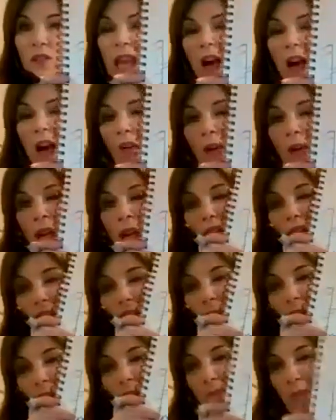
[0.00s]
So what I'm
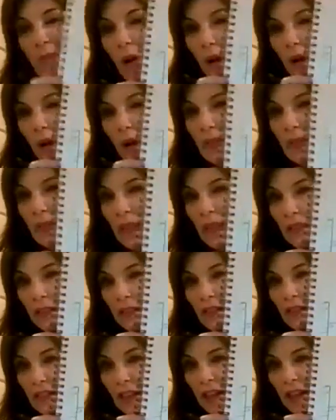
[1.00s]
going to do now
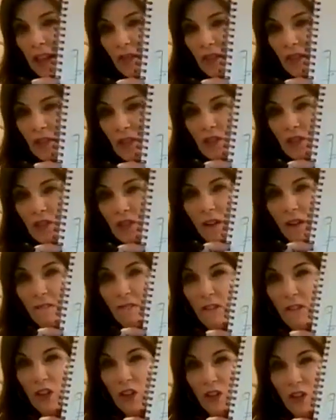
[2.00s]
is I'm going to put
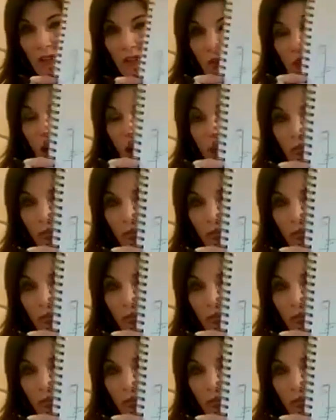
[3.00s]
this down.